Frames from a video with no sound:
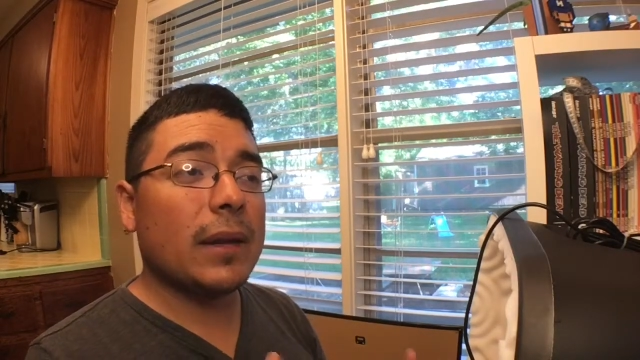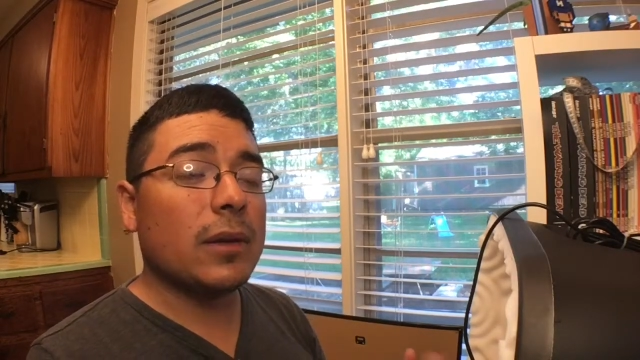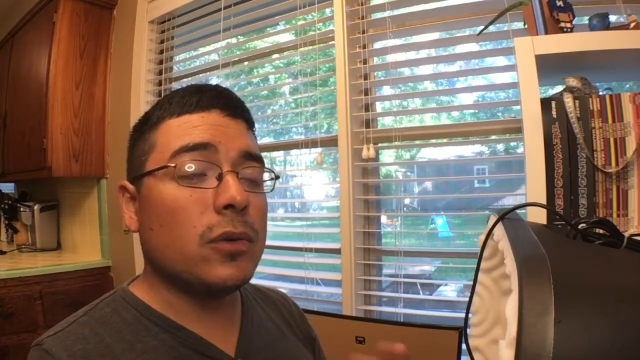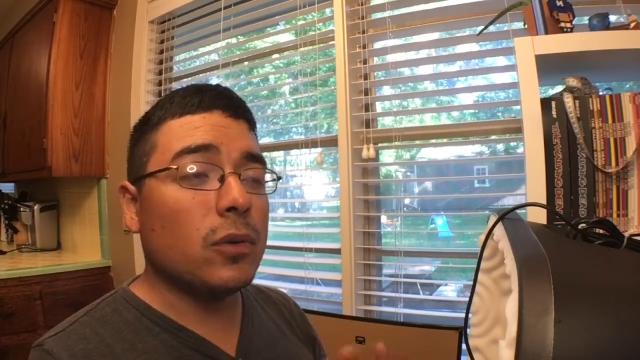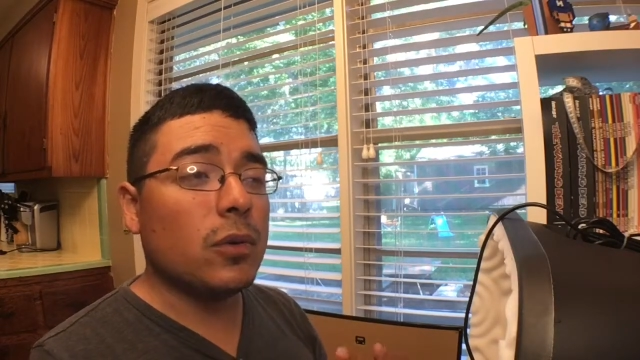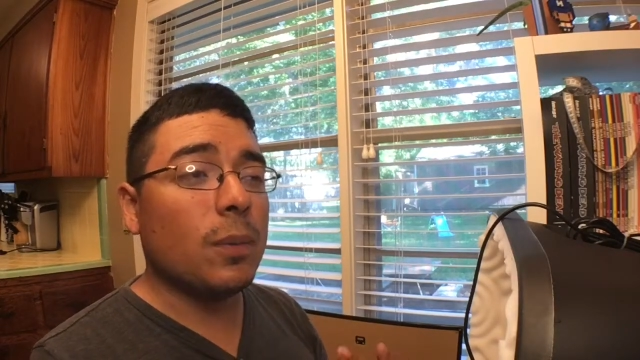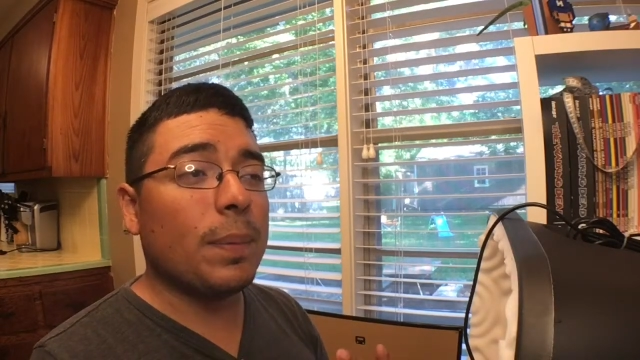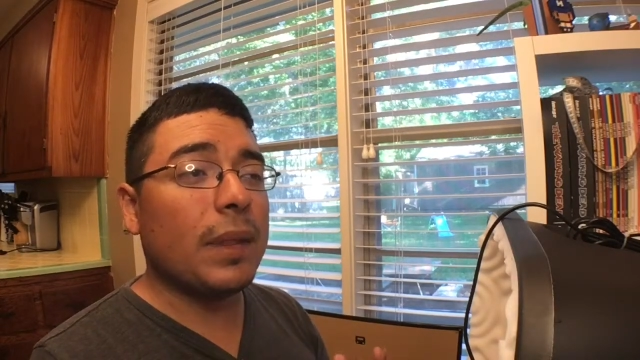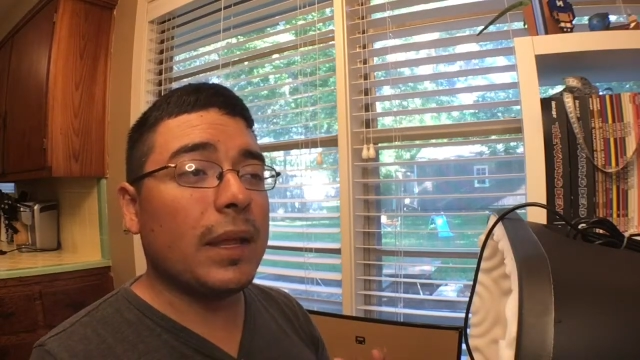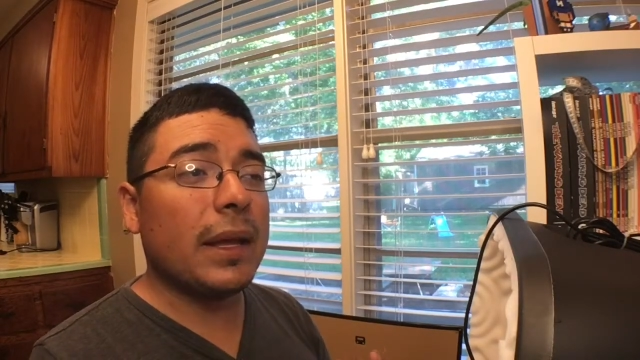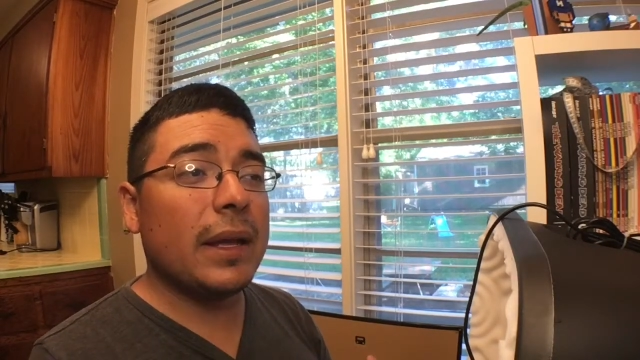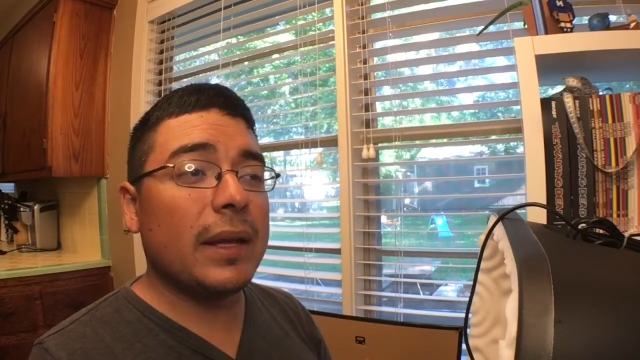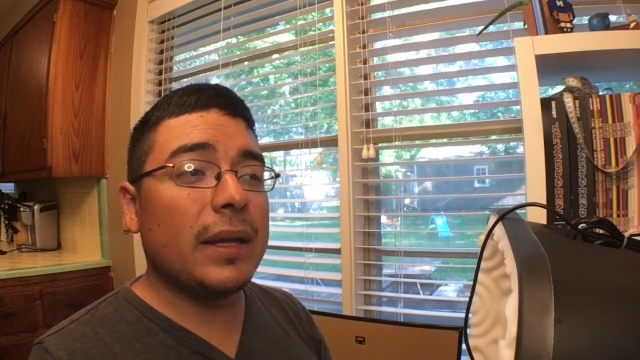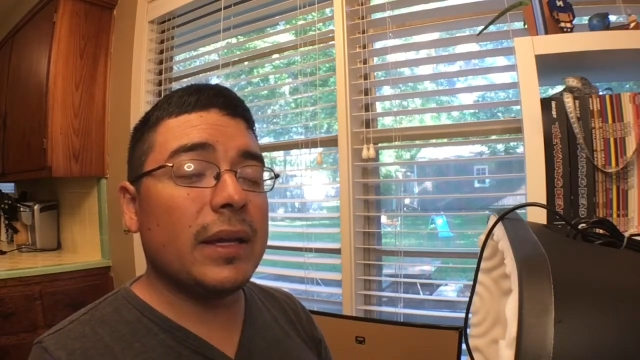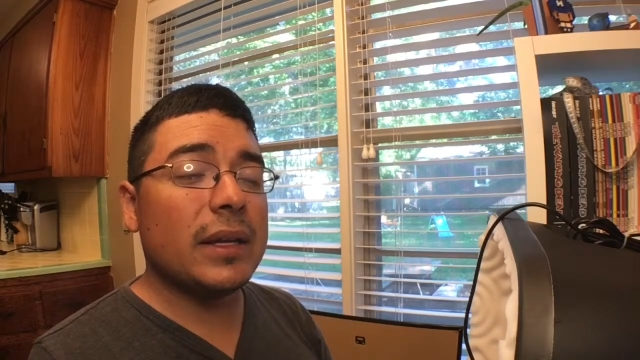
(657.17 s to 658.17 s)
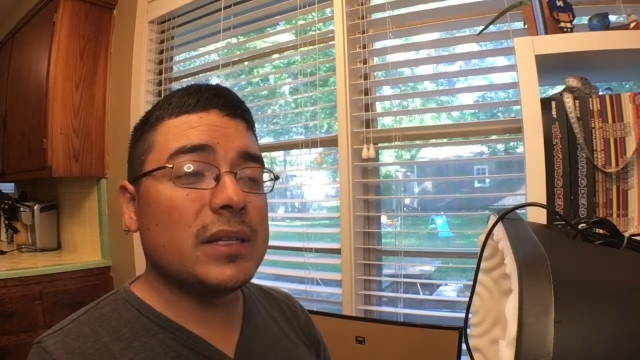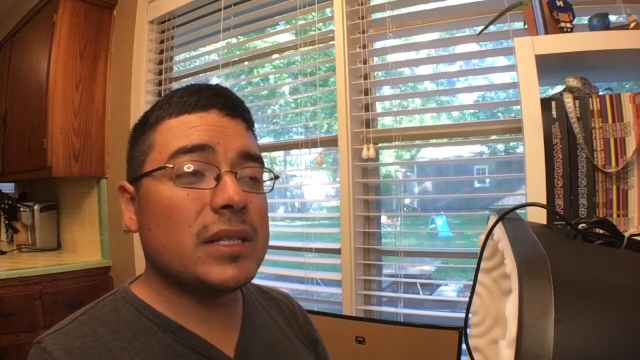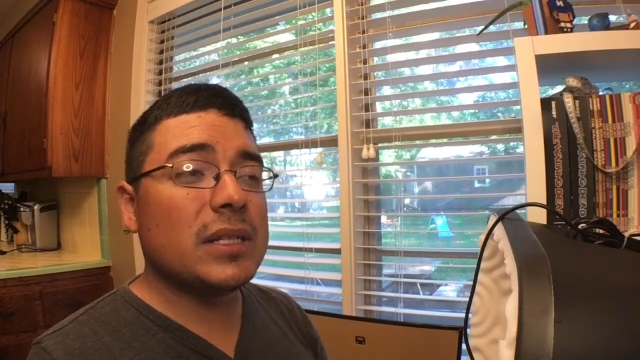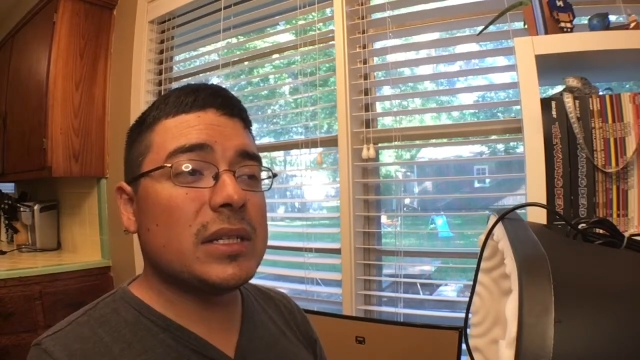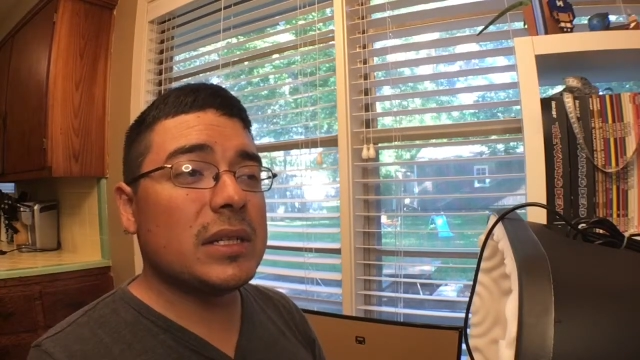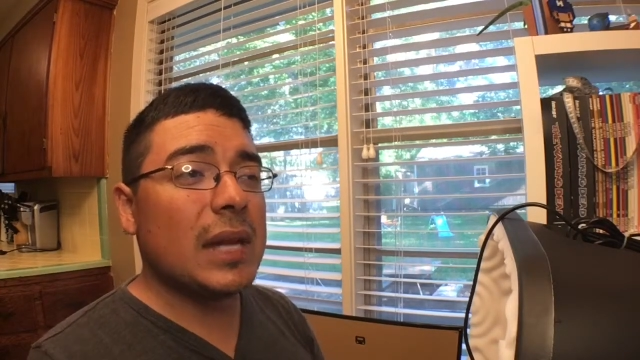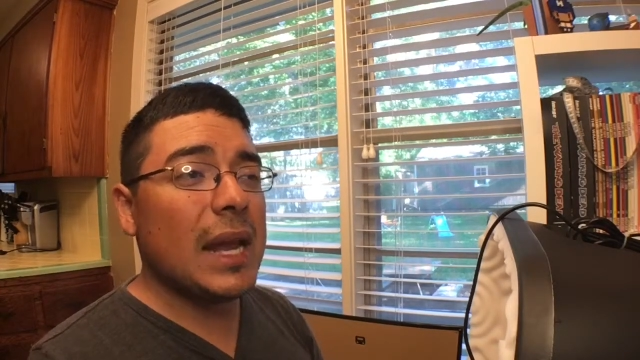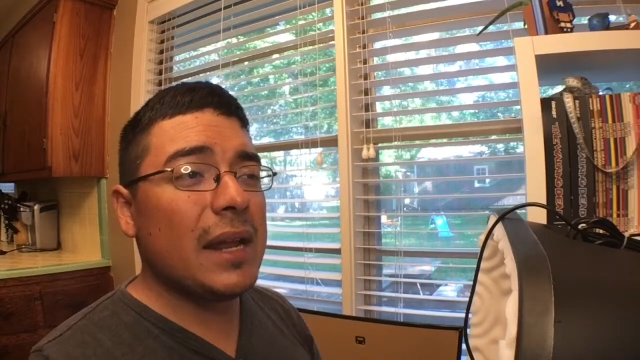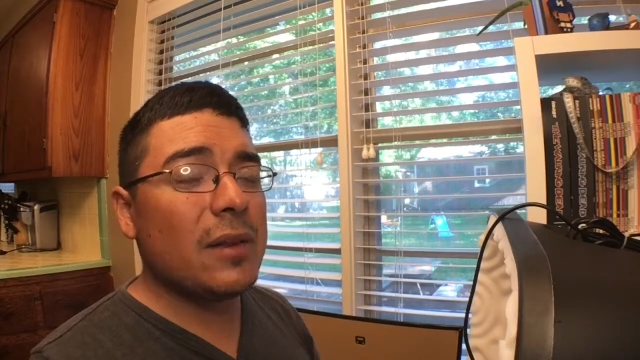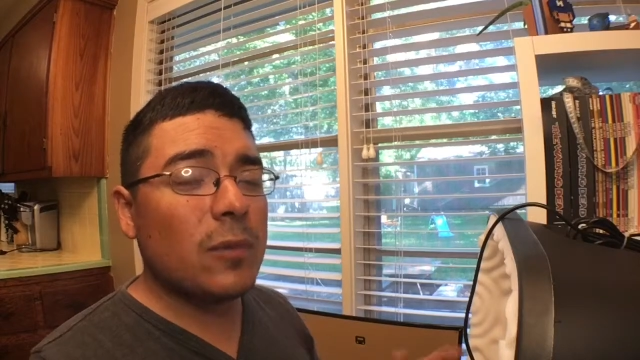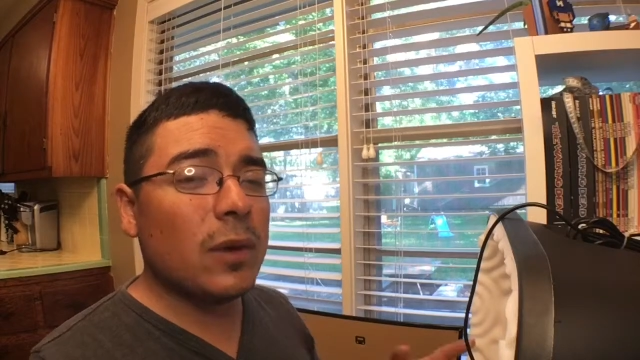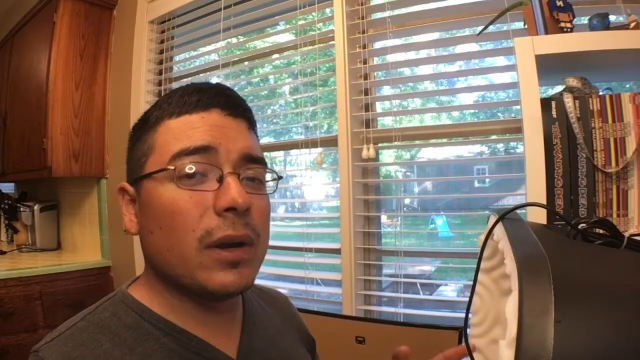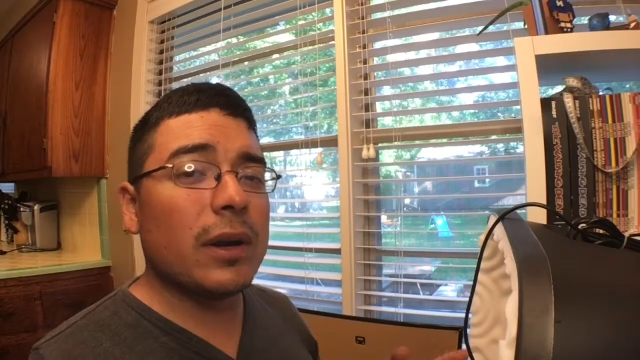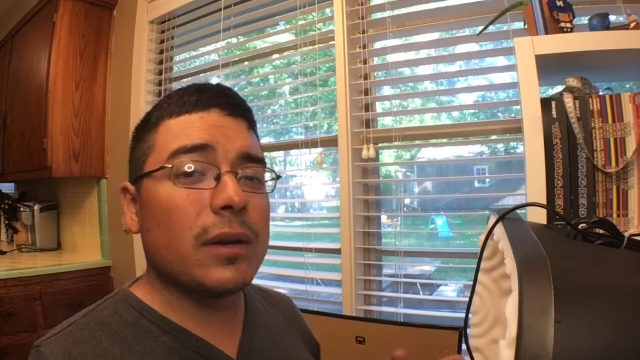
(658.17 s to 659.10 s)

Google Play, and just anywhere